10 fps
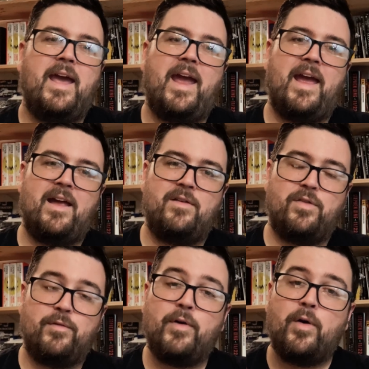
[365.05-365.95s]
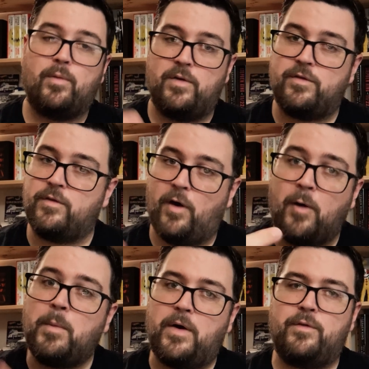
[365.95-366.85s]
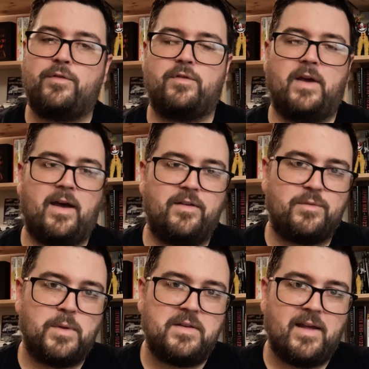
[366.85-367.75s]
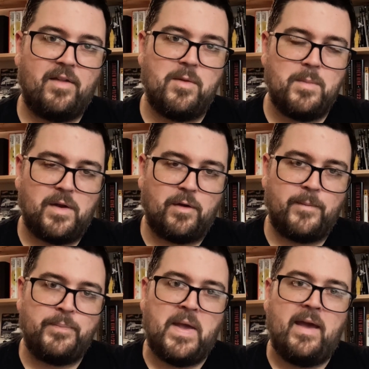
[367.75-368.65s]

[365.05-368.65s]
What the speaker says: And the vote was almost split down the middle.